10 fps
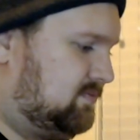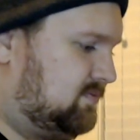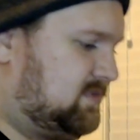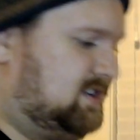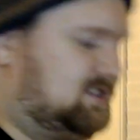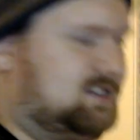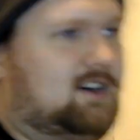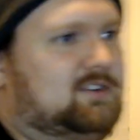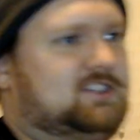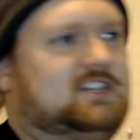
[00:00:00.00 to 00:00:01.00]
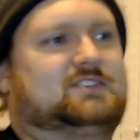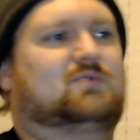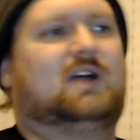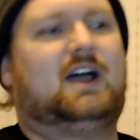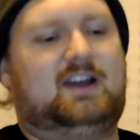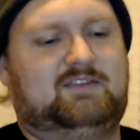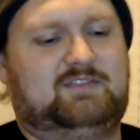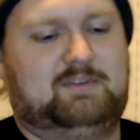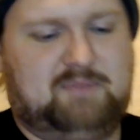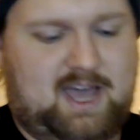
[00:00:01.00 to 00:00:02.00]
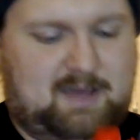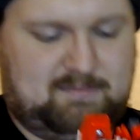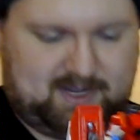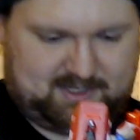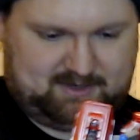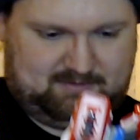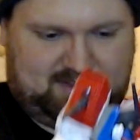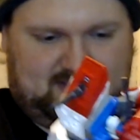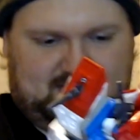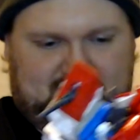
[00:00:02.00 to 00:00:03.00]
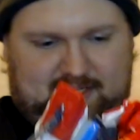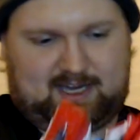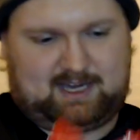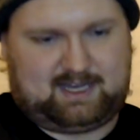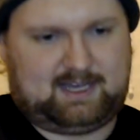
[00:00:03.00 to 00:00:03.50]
So, just right off the bat messing with this guy,